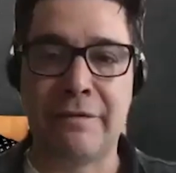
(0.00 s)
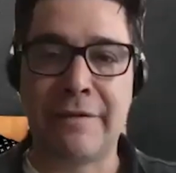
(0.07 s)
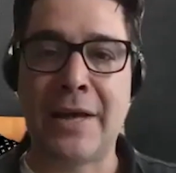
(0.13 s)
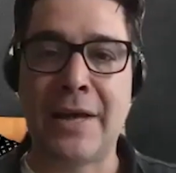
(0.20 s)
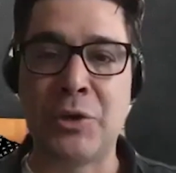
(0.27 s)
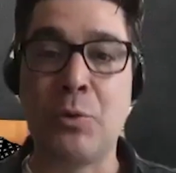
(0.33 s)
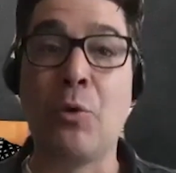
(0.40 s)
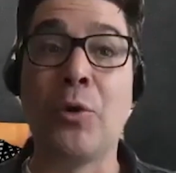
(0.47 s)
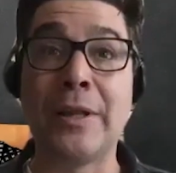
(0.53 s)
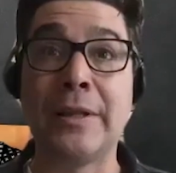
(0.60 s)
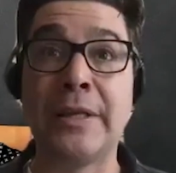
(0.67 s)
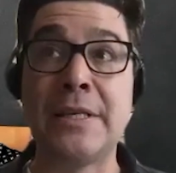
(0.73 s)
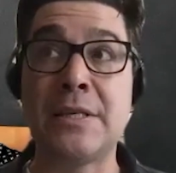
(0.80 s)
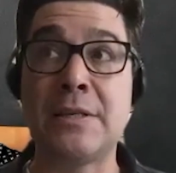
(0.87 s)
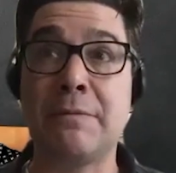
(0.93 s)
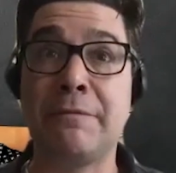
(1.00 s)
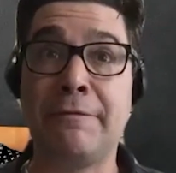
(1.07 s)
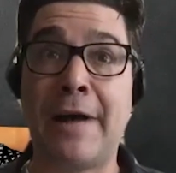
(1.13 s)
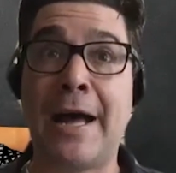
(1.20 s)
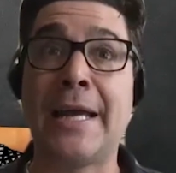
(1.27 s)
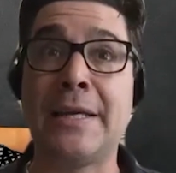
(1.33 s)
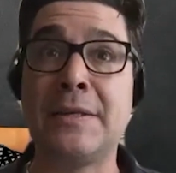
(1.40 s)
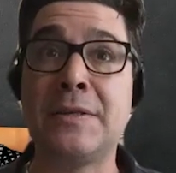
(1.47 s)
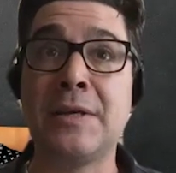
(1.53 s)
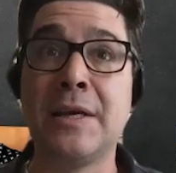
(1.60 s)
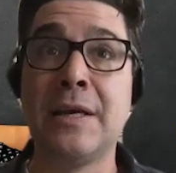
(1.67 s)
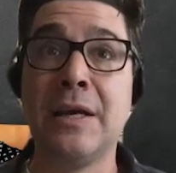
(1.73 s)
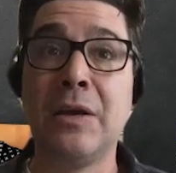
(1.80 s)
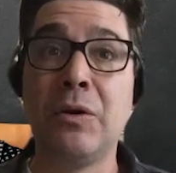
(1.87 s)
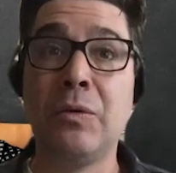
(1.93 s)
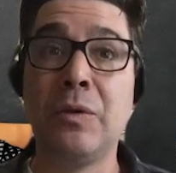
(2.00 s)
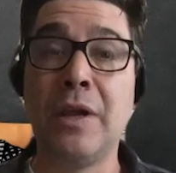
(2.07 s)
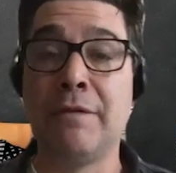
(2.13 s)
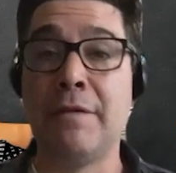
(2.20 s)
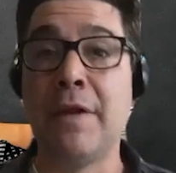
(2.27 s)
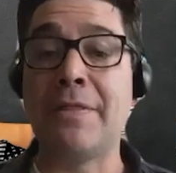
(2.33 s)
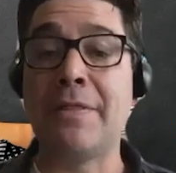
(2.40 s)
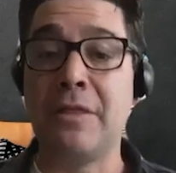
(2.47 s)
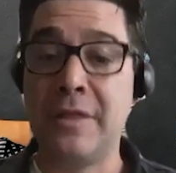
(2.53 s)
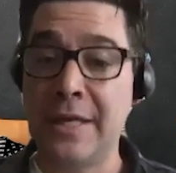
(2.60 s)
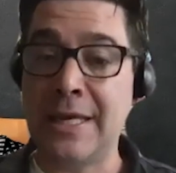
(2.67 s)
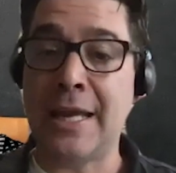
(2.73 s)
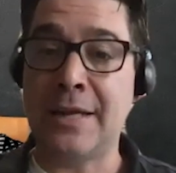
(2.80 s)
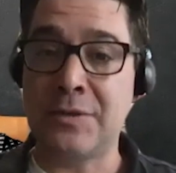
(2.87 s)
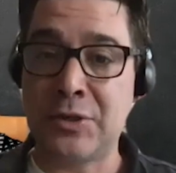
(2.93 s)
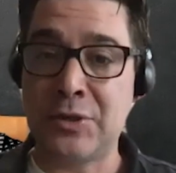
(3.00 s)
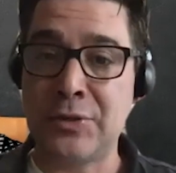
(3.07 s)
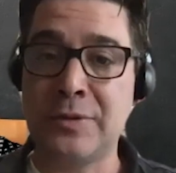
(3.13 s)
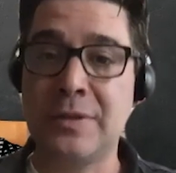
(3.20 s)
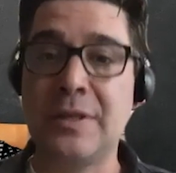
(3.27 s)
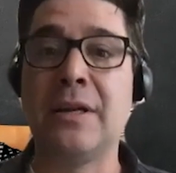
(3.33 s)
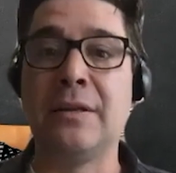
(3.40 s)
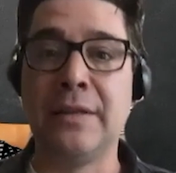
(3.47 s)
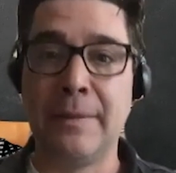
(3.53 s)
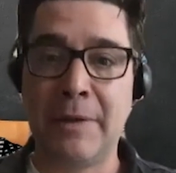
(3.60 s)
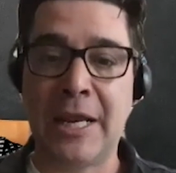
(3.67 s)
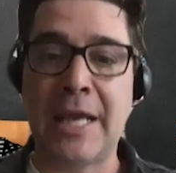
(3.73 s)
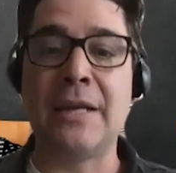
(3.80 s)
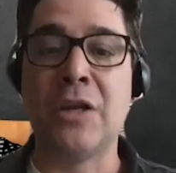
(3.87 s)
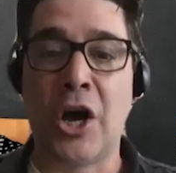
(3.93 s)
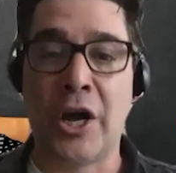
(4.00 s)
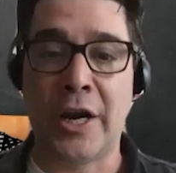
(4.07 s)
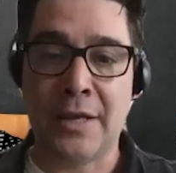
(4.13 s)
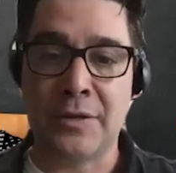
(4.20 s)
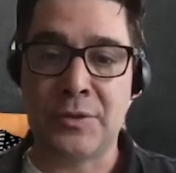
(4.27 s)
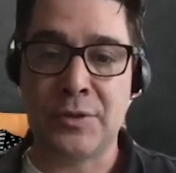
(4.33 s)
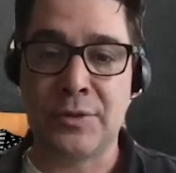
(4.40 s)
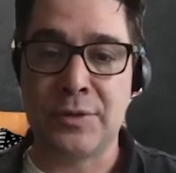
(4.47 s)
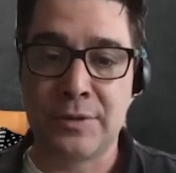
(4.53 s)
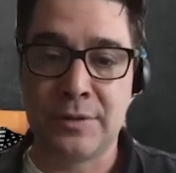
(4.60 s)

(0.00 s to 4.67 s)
value, or at least find if not the answer, then eliminate non-answers.